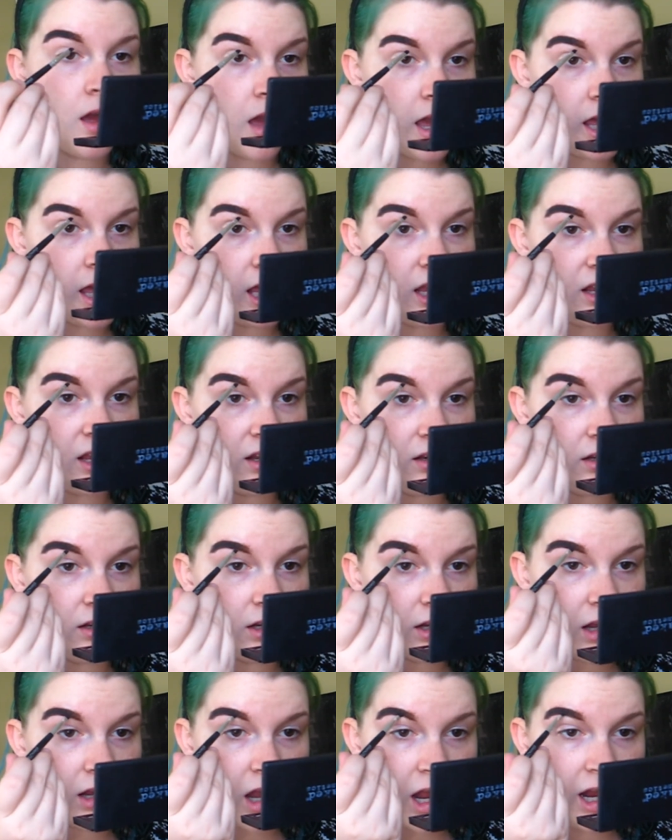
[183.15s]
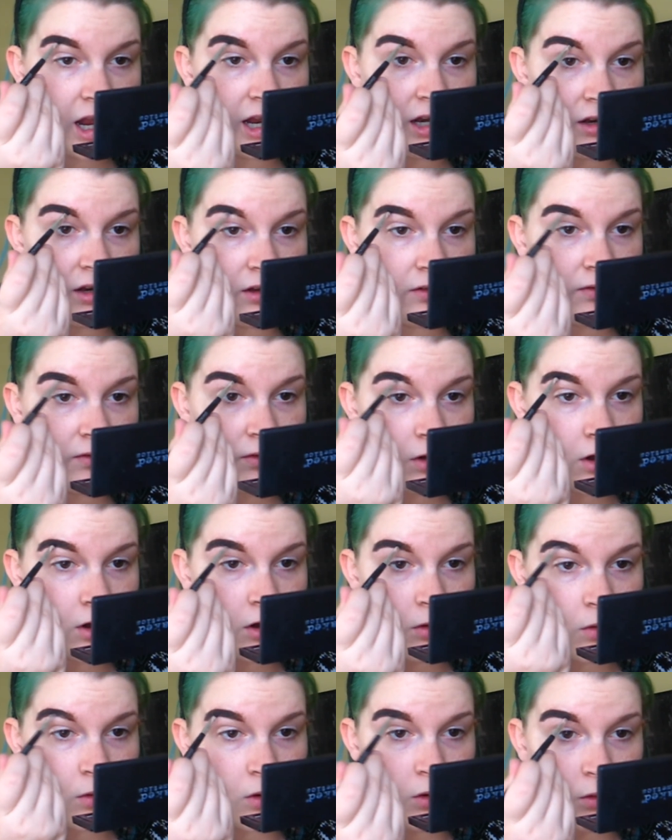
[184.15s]
and kind of
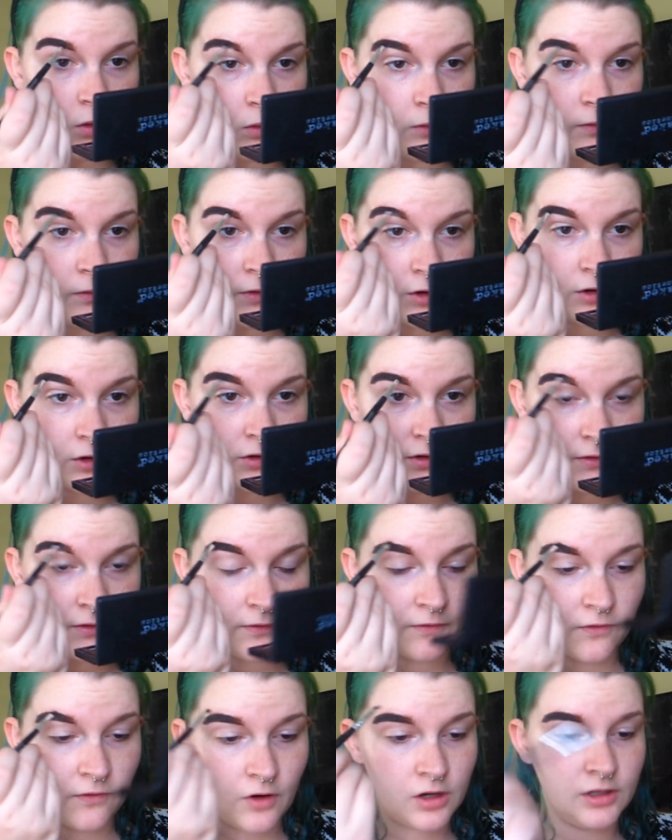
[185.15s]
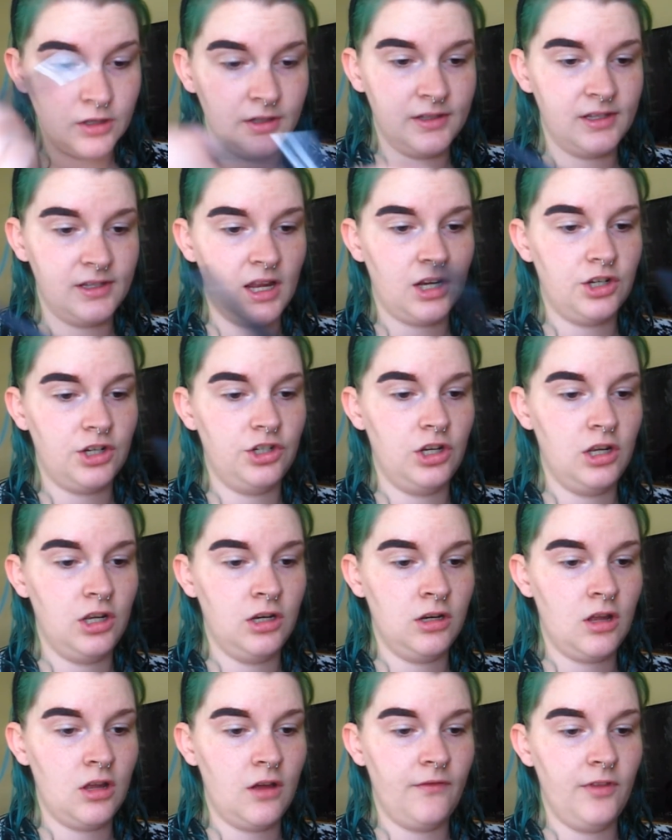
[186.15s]
go over the front
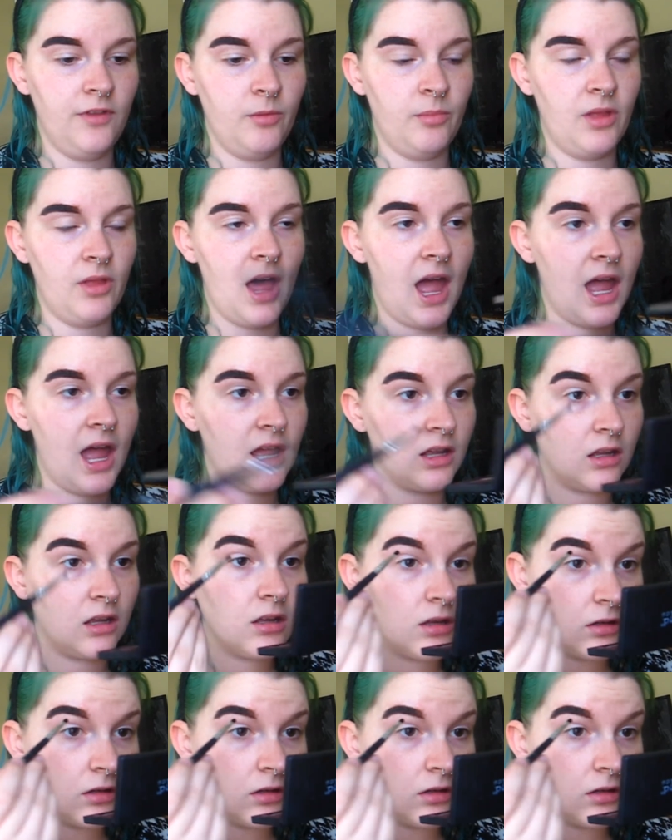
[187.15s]
section of the black